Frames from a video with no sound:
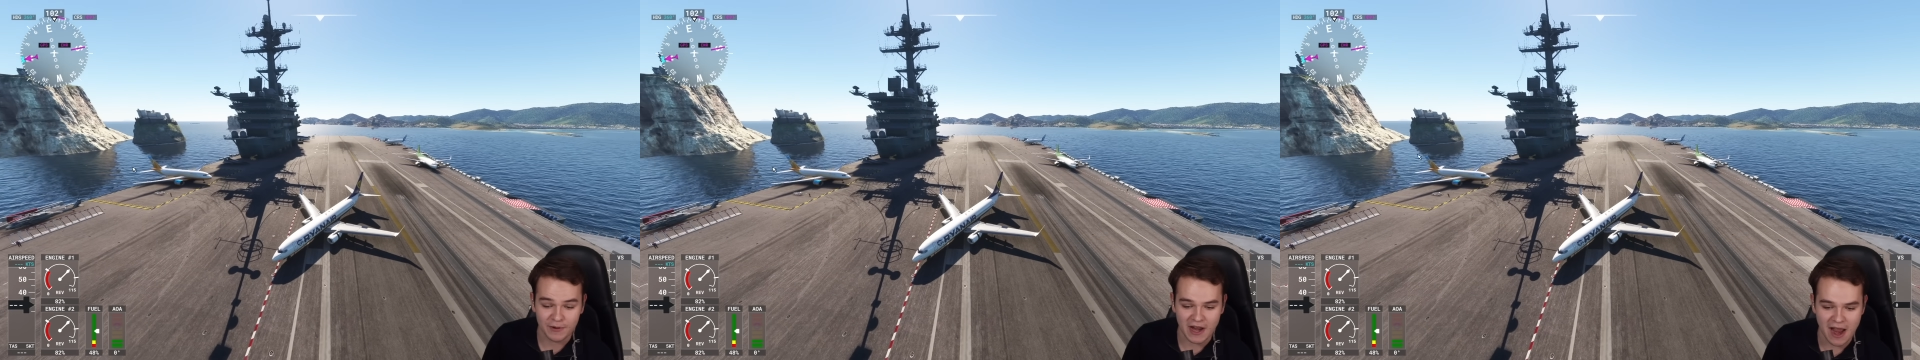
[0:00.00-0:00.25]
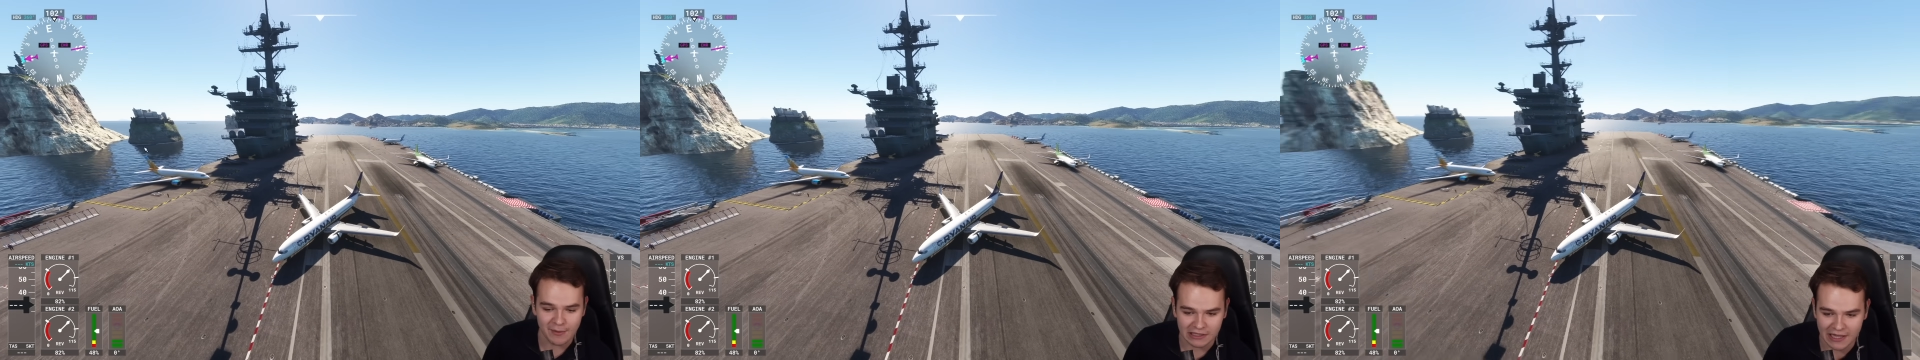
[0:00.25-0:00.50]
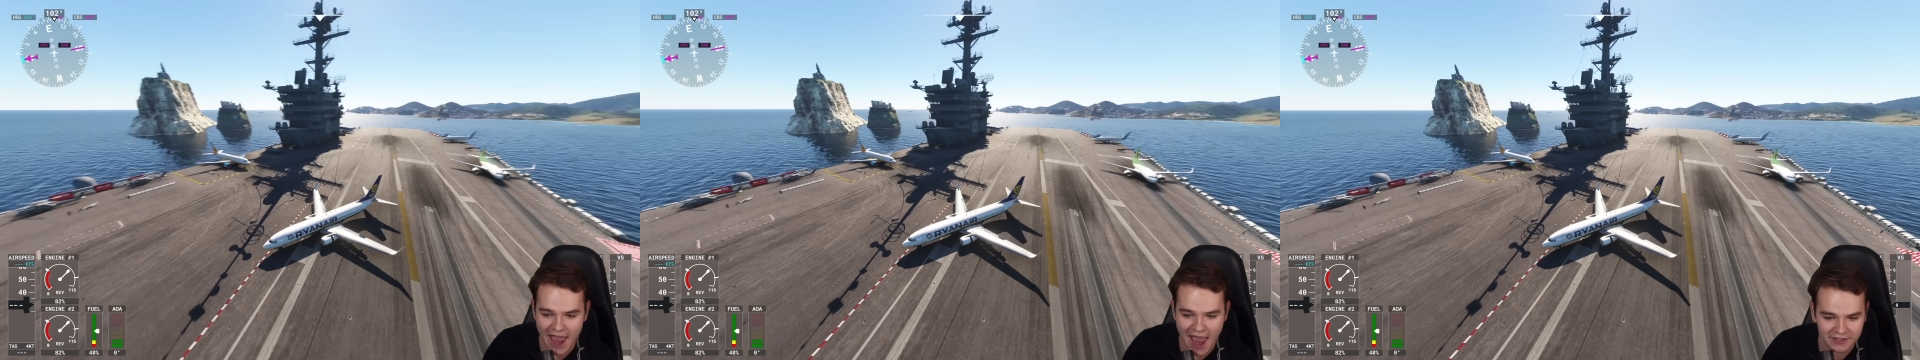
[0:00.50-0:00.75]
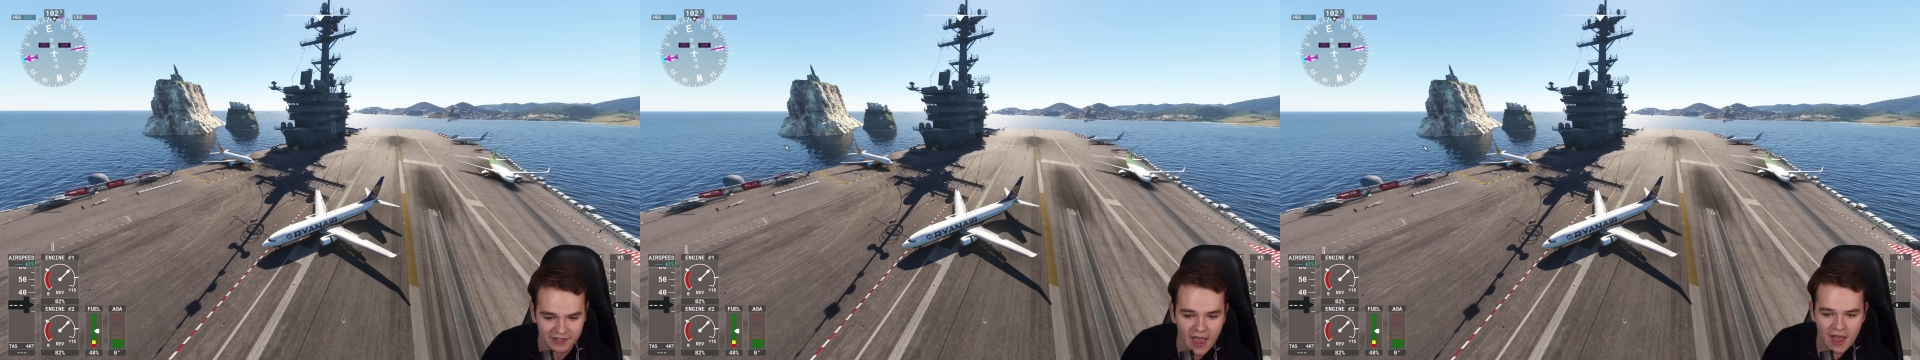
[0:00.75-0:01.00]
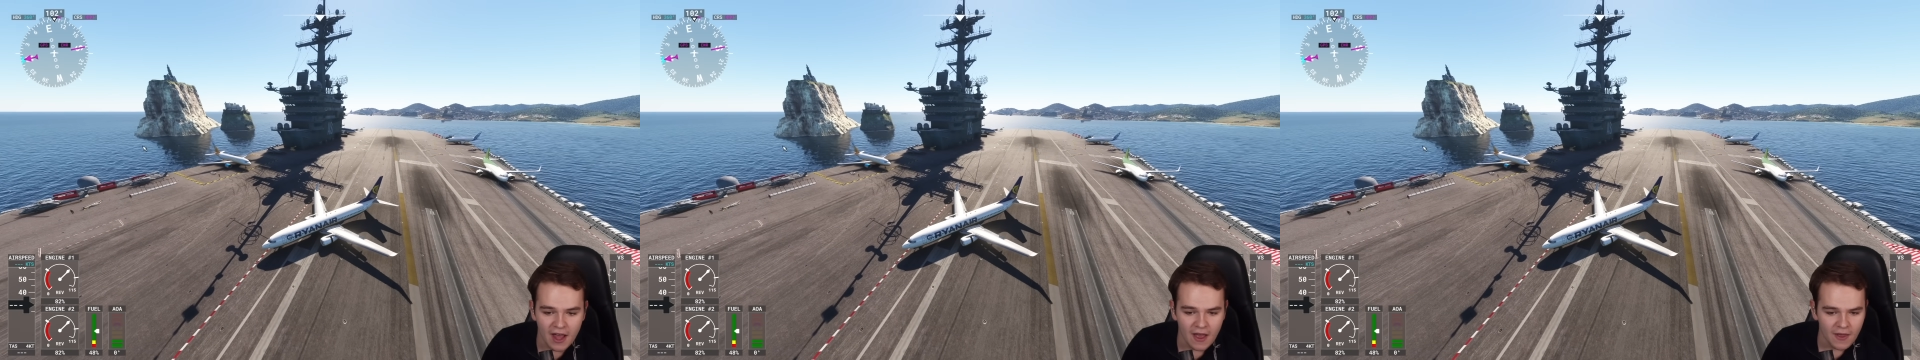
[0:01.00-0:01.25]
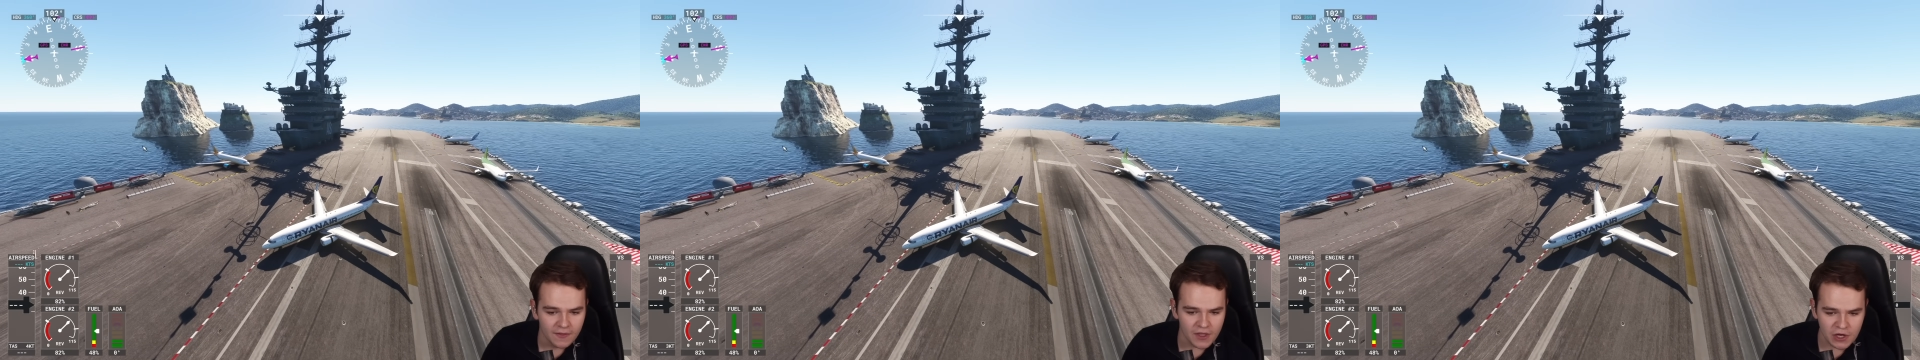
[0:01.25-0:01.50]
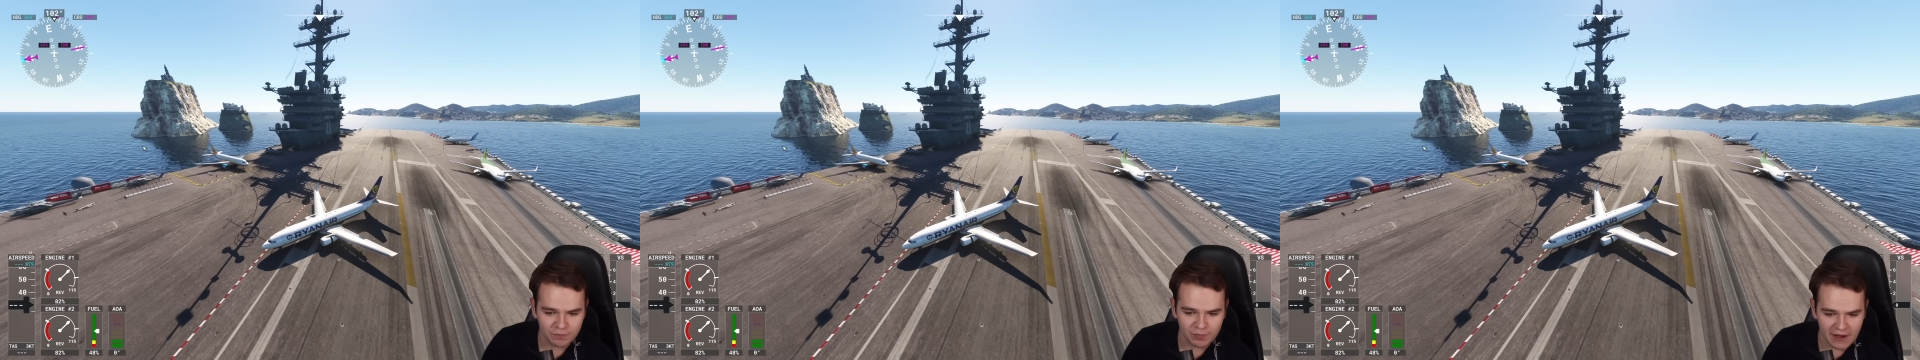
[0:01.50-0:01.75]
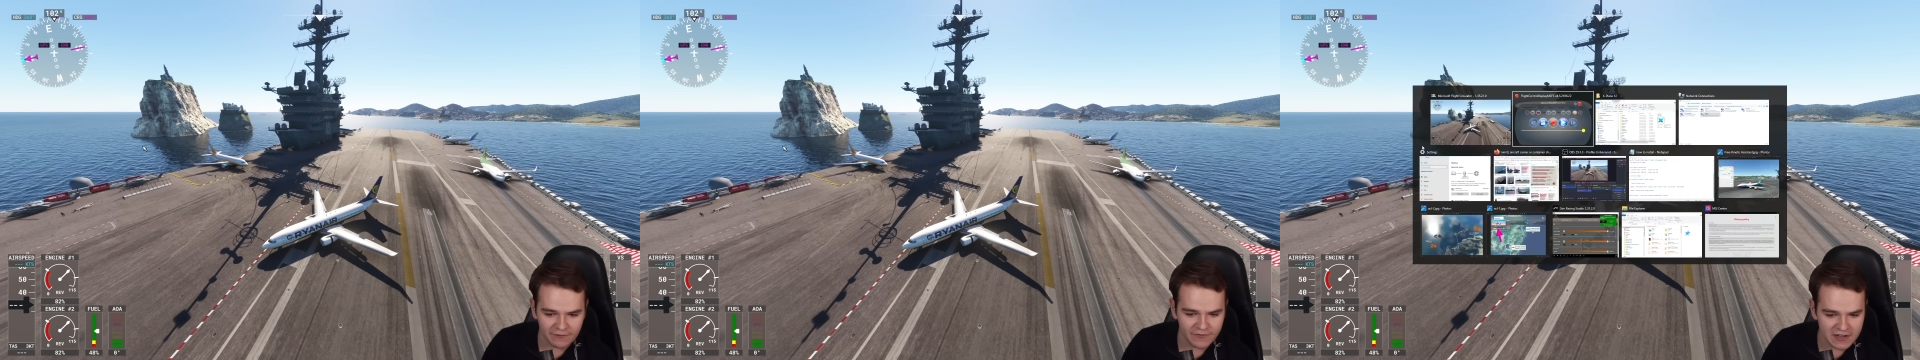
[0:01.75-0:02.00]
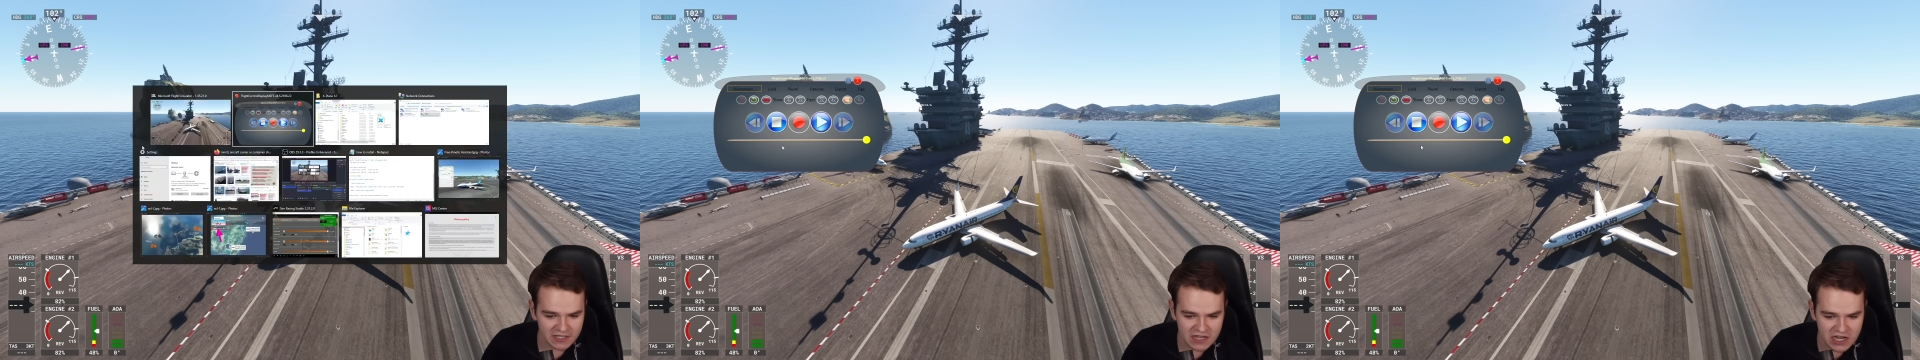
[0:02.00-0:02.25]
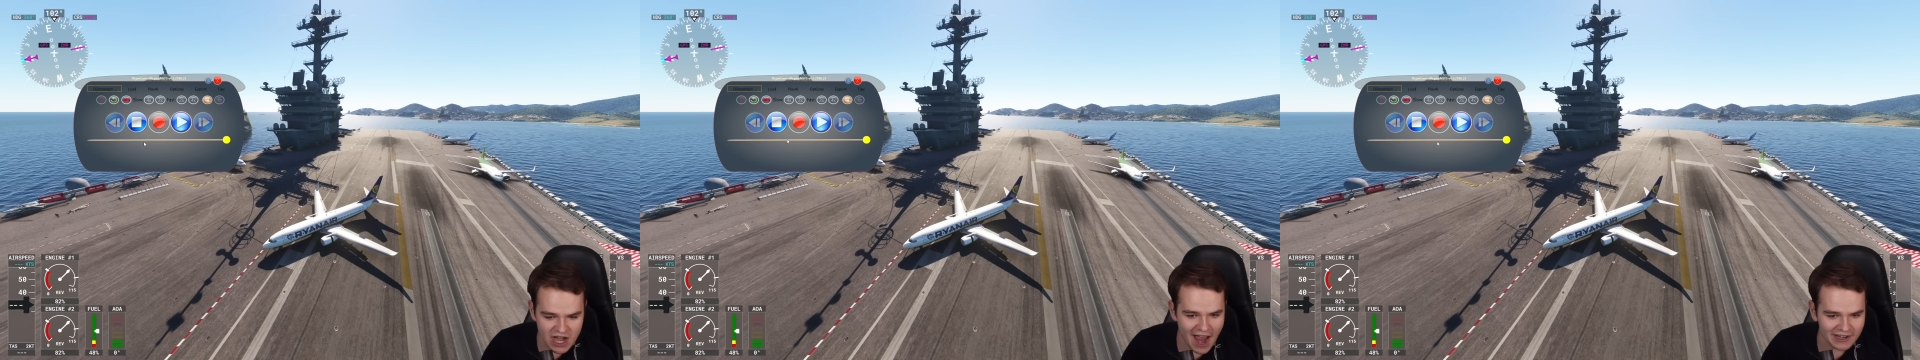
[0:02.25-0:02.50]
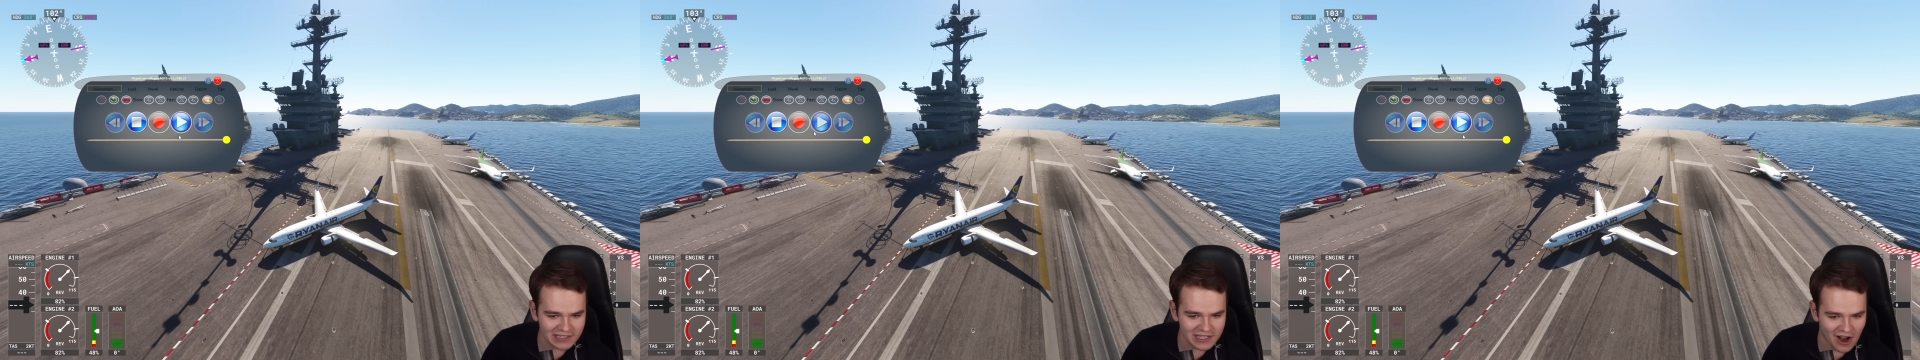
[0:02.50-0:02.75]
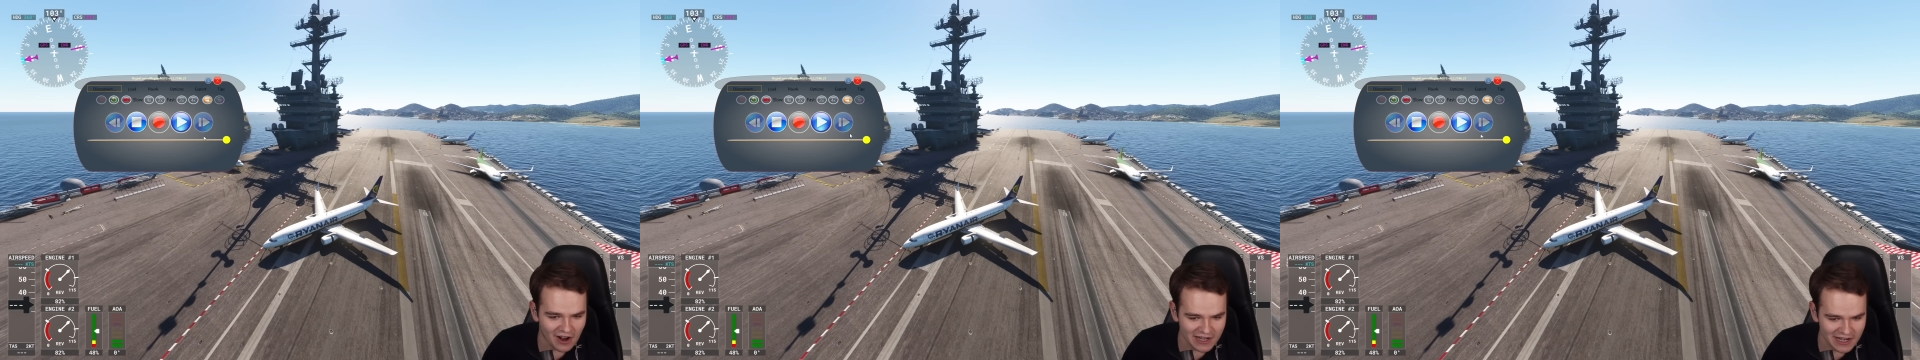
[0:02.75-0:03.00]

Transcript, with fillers: been able to land. This plane fits nicely on